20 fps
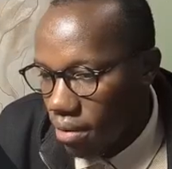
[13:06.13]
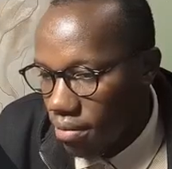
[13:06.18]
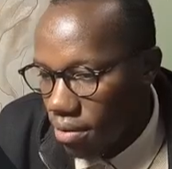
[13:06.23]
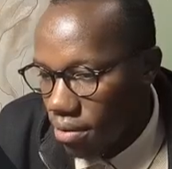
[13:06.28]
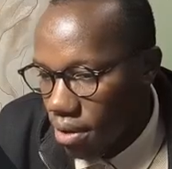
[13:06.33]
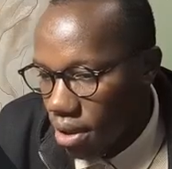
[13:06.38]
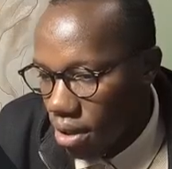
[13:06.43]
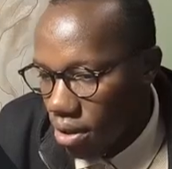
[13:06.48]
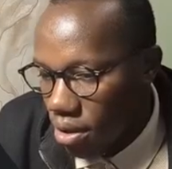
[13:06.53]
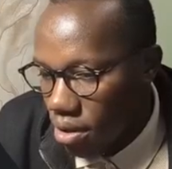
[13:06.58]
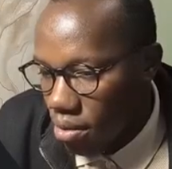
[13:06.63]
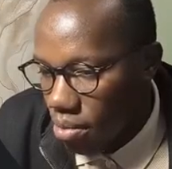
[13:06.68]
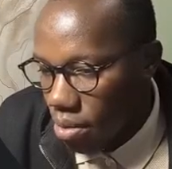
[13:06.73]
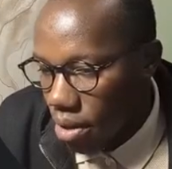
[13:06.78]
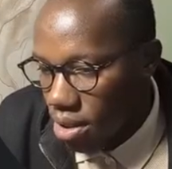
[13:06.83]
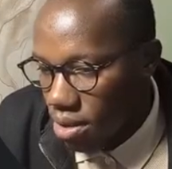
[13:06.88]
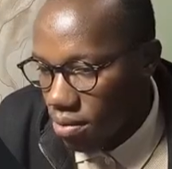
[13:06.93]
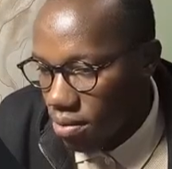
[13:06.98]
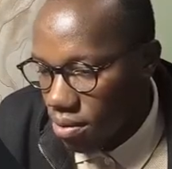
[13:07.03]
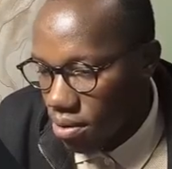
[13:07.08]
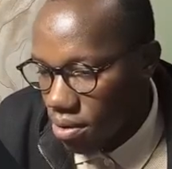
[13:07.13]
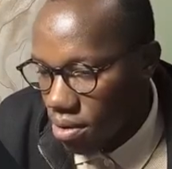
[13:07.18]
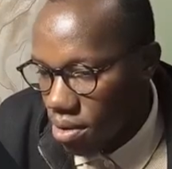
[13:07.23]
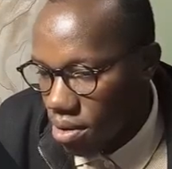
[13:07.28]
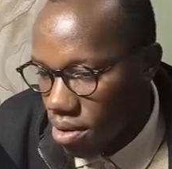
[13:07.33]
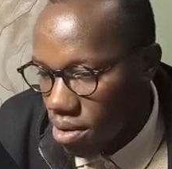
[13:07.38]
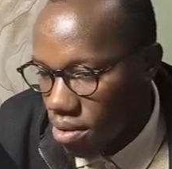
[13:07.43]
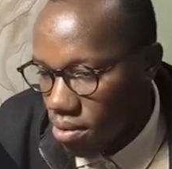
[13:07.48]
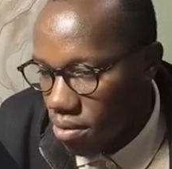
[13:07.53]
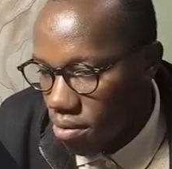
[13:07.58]
For the core part, of
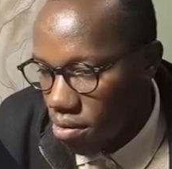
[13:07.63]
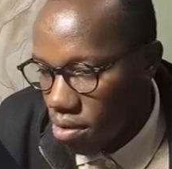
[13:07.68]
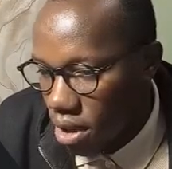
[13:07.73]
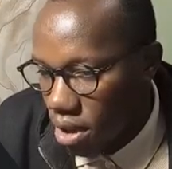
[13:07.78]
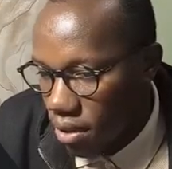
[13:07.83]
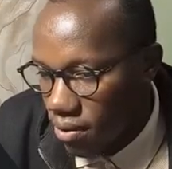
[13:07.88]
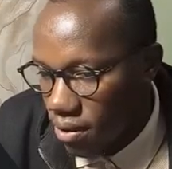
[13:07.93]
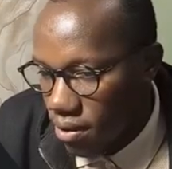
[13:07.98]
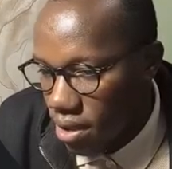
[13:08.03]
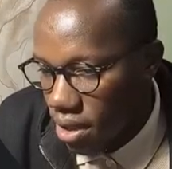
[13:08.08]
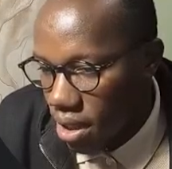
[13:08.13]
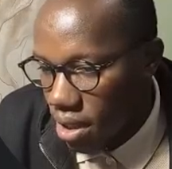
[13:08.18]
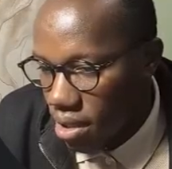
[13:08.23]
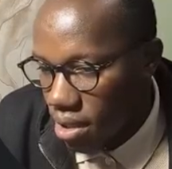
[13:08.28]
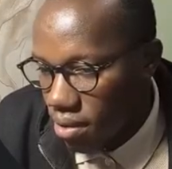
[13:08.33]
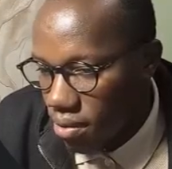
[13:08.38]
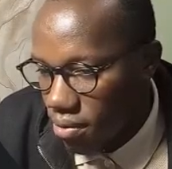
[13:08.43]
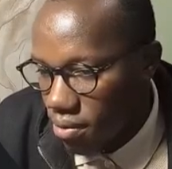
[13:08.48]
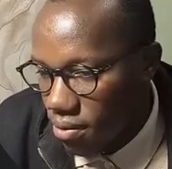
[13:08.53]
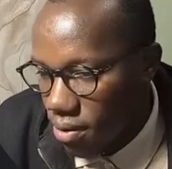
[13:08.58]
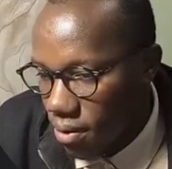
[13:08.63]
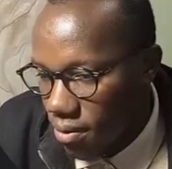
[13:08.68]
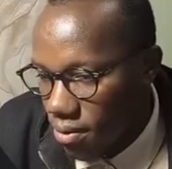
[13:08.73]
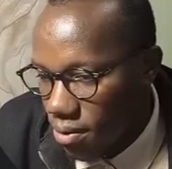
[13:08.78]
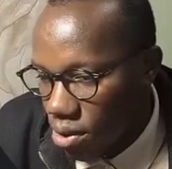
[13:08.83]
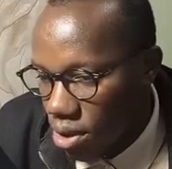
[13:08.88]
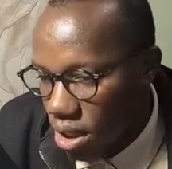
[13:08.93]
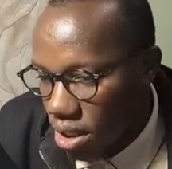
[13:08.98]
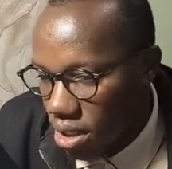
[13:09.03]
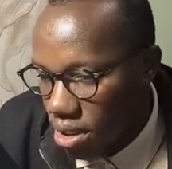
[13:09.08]
course, we have
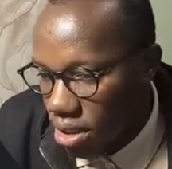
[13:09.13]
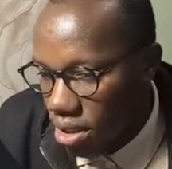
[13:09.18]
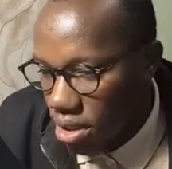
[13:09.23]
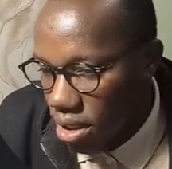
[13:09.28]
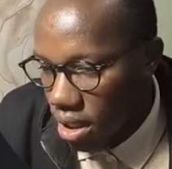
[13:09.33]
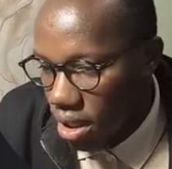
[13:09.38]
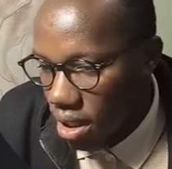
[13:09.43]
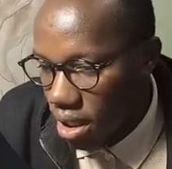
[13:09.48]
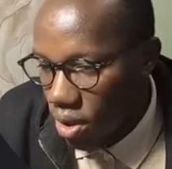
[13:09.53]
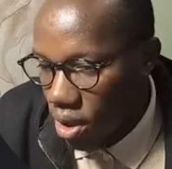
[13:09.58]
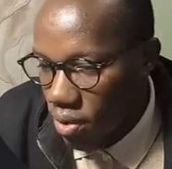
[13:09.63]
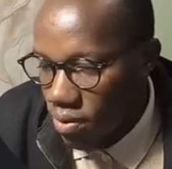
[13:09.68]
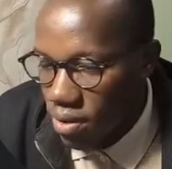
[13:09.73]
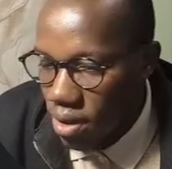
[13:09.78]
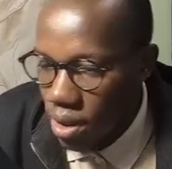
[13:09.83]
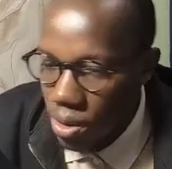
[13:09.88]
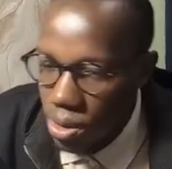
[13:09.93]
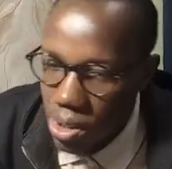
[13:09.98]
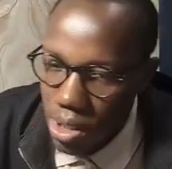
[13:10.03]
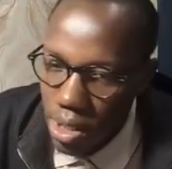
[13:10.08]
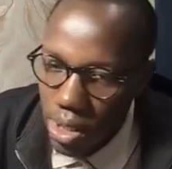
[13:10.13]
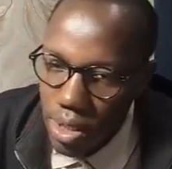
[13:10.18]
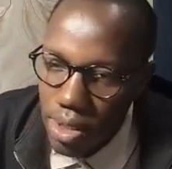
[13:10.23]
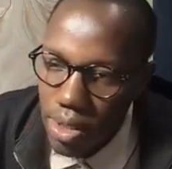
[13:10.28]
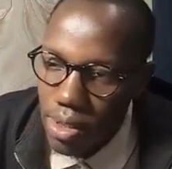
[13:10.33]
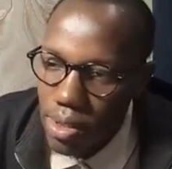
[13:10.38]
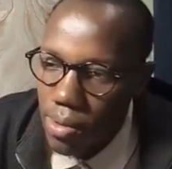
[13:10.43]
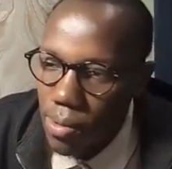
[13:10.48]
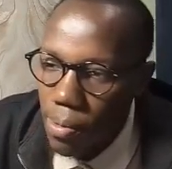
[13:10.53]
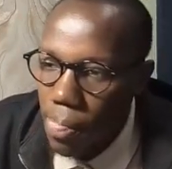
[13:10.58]
looked at it, and then you have the
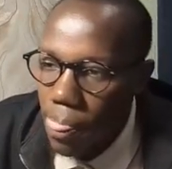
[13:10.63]
utils.